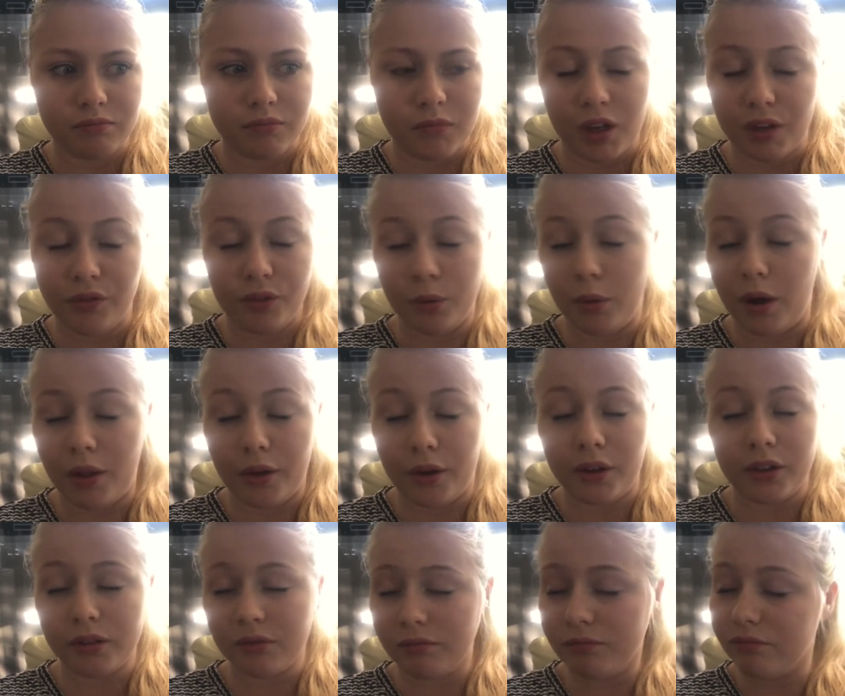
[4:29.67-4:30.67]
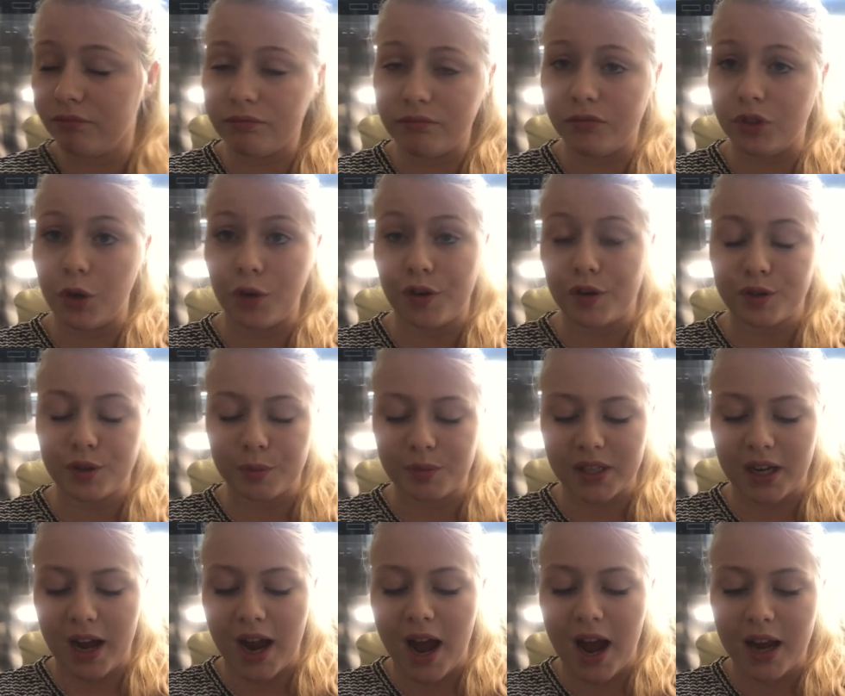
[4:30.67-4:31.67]
and a few other soaps
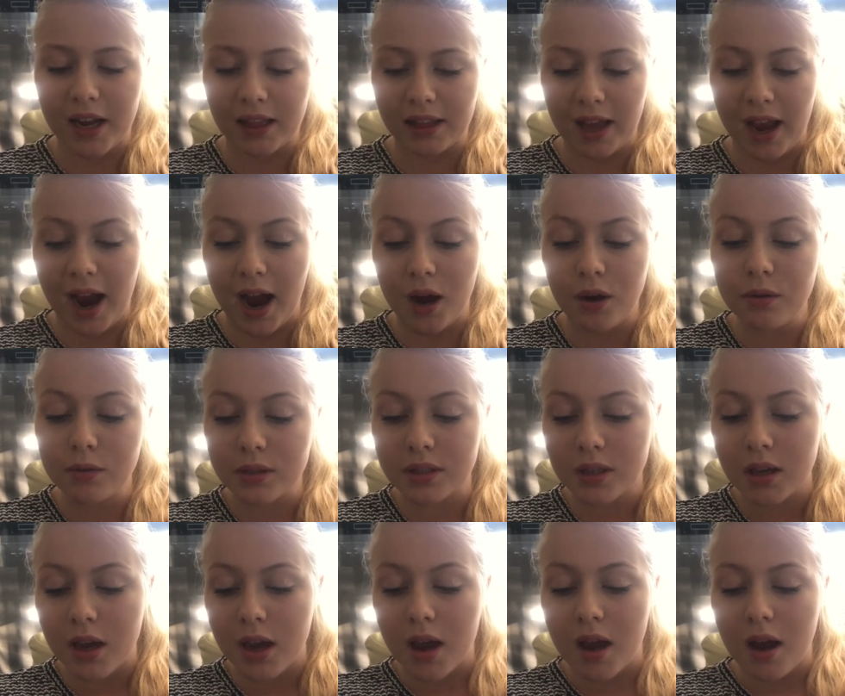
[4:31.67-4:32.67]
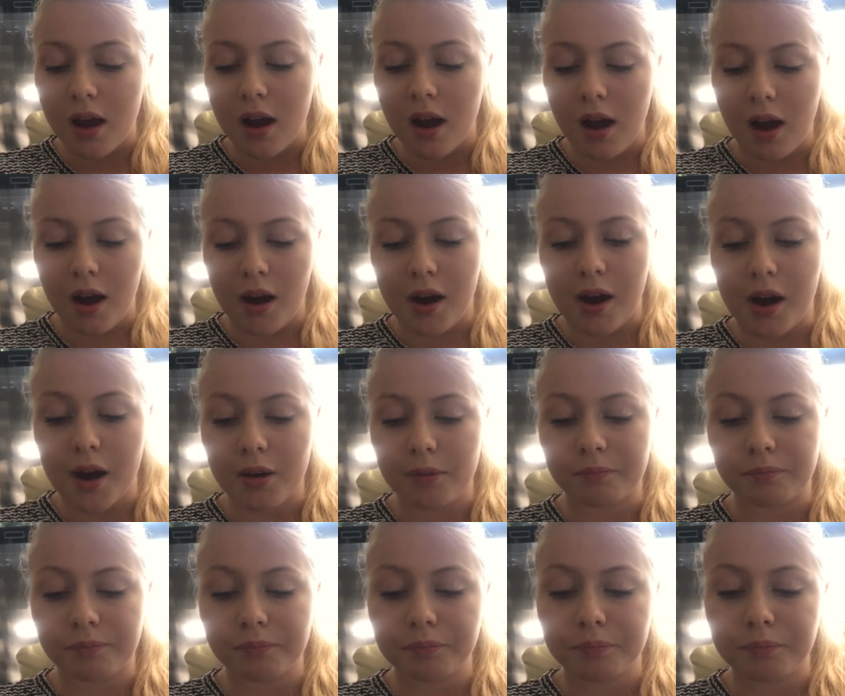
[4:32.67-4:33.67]
that I had in the house.
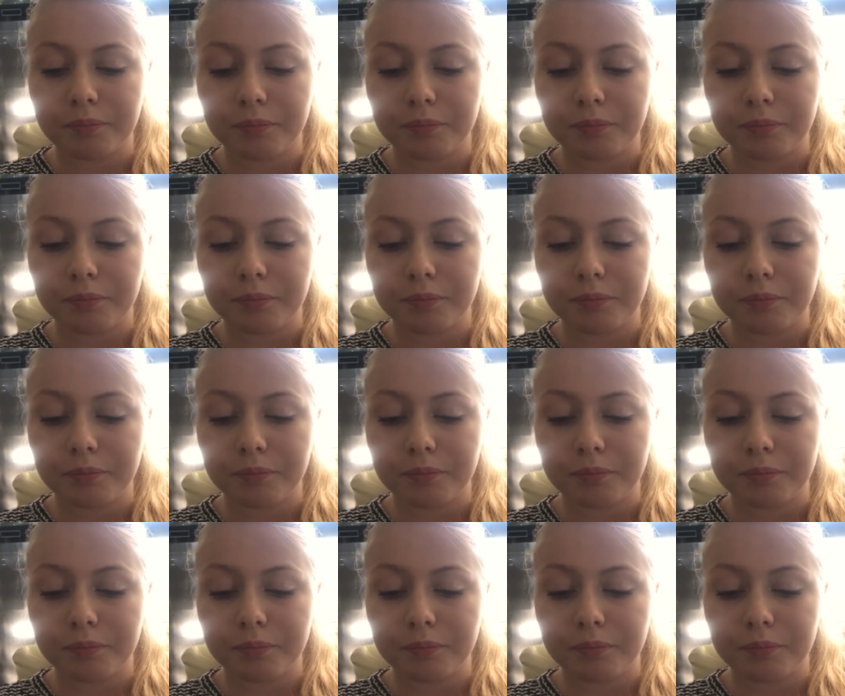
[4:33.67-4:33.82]
But